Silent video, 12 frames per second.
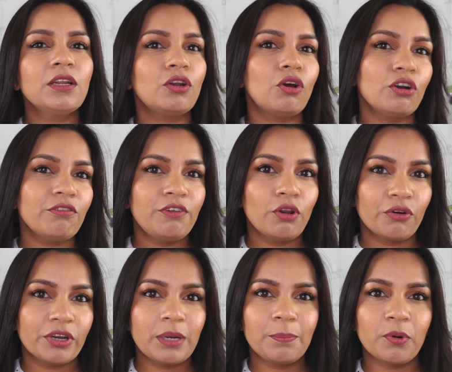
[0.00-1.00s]
a lot of
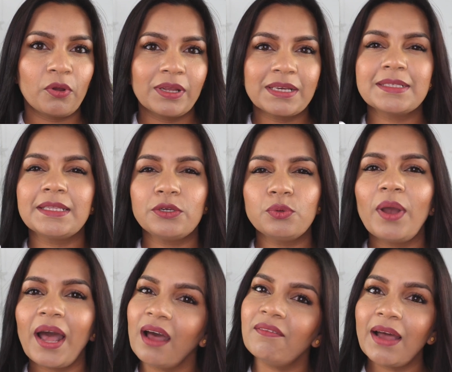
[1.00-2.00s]
L'Oreal products, they do
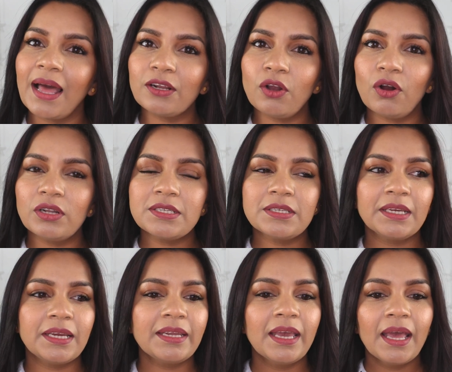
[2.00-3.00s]
have alcohol
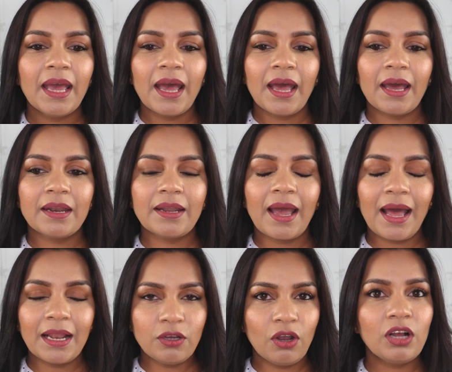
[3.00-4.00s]
denate, and
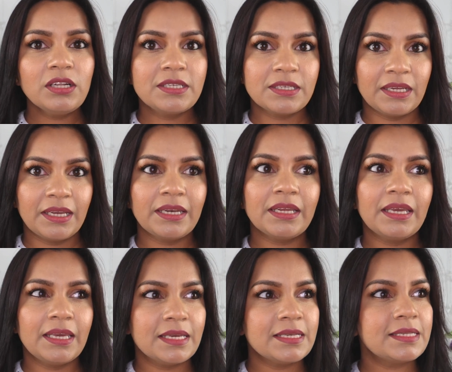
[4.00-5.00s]
alcohol denate
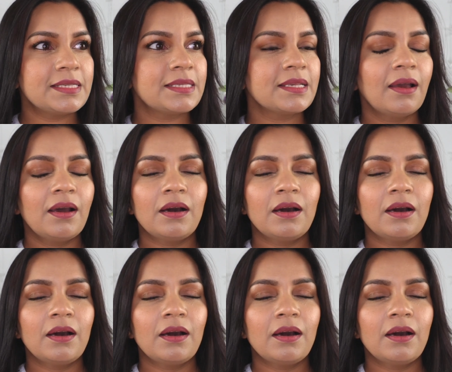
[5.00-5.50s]
is